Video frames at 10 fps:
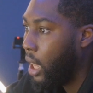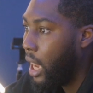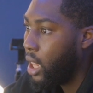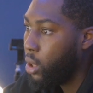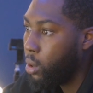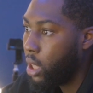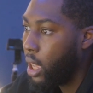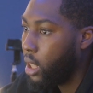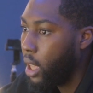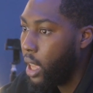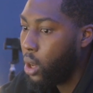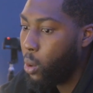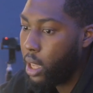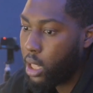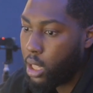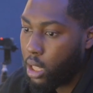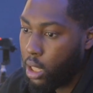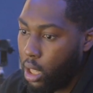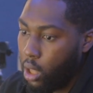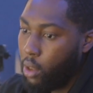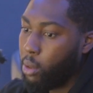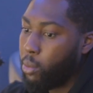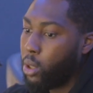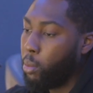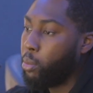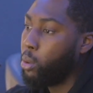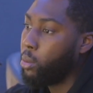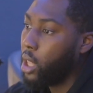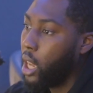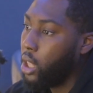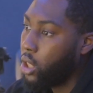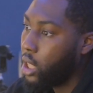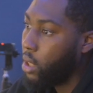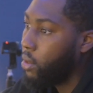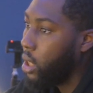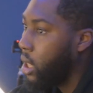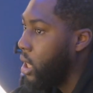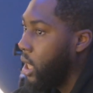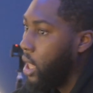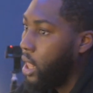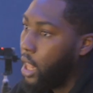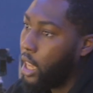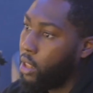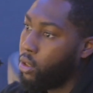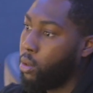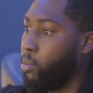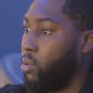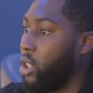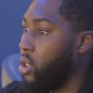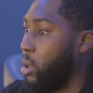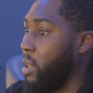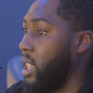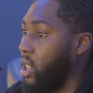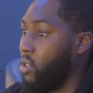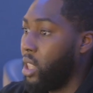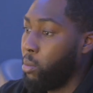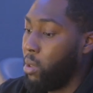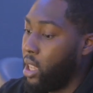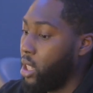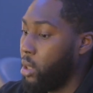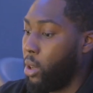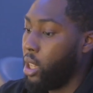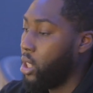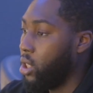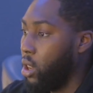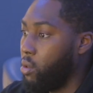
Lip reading: and I used the 808s from Subboom to kind of just give it, like, I just literally placed it in random places, but a certain